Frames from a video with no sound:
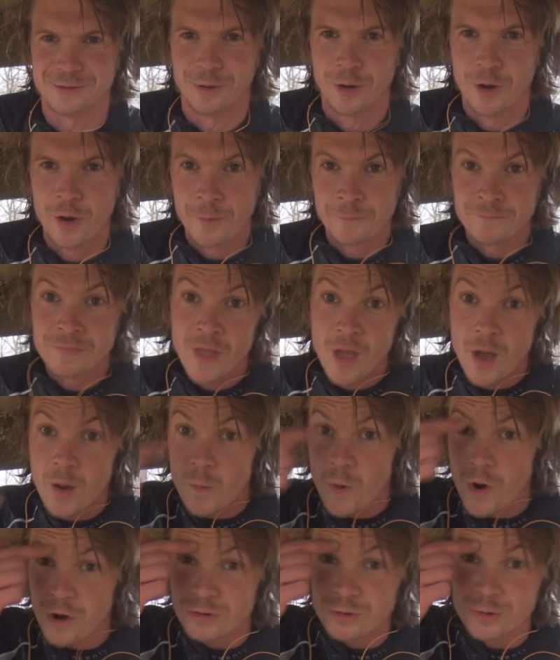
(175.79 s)
So
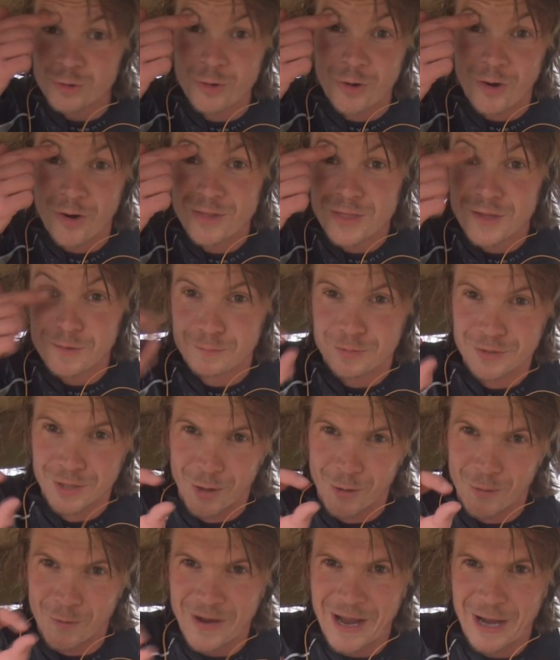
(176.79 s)
what I'll do on the
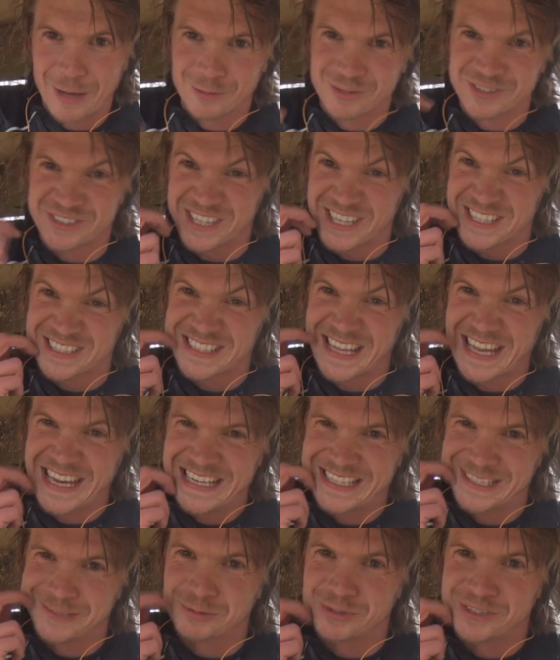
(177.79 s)
blog, I'll stick a
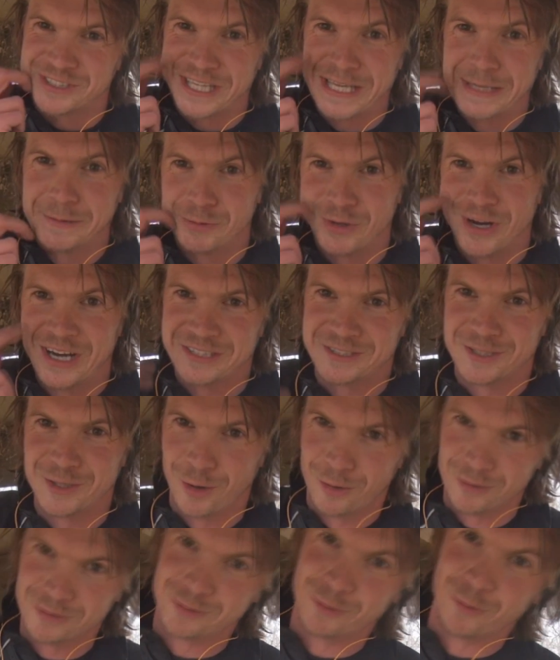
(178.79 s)
title to say where it is,
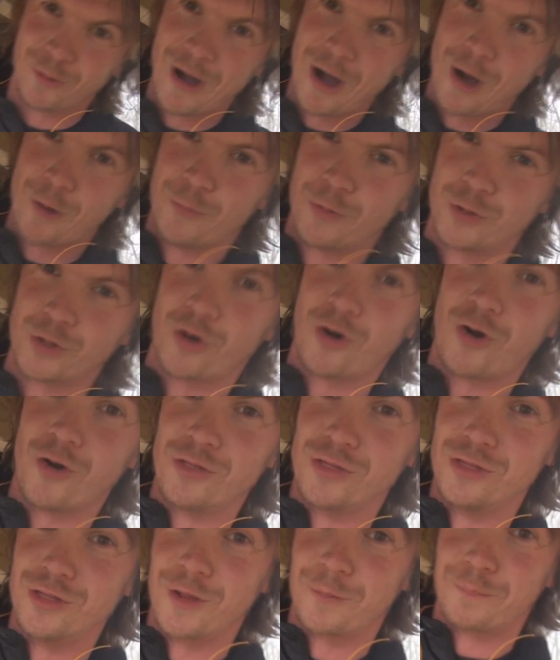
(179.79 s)
and also I'll put it
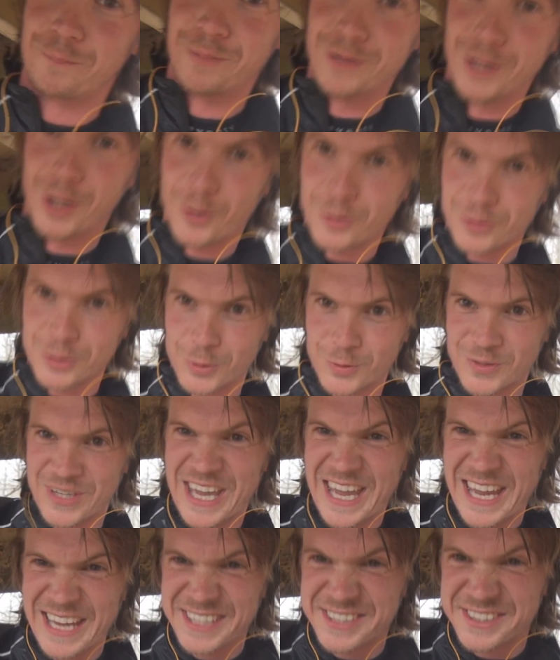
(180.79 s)
on the blog
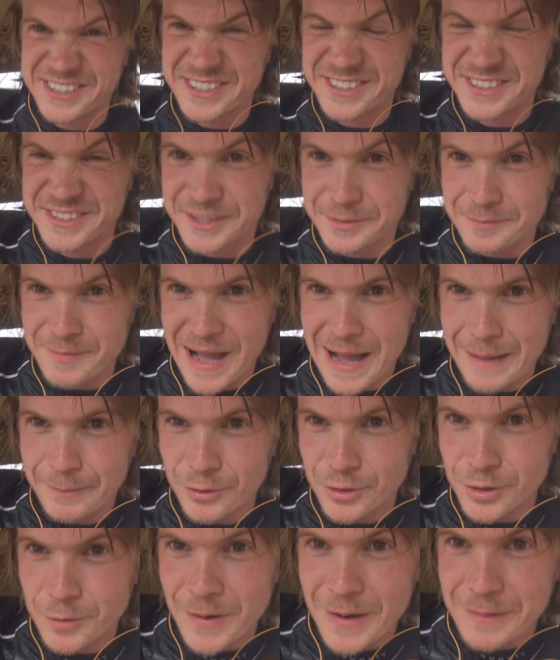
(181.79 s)
locations
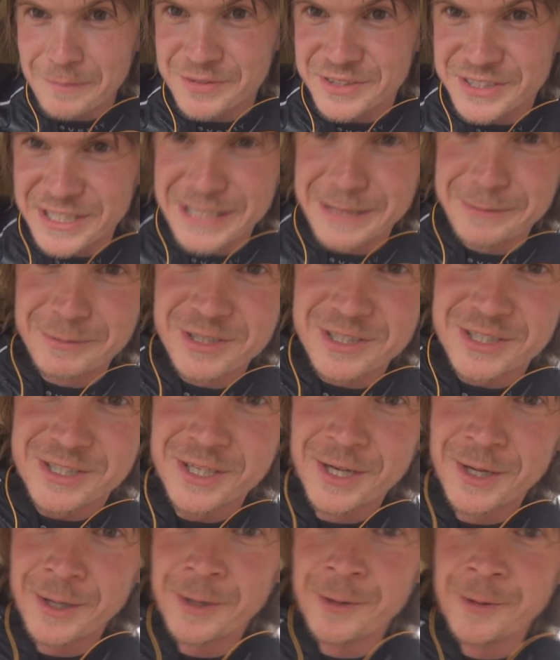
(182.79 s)
map on the website,
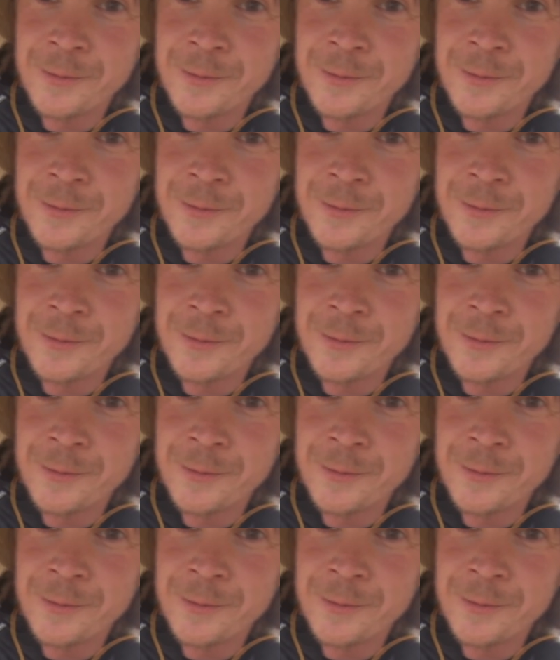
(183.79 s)
which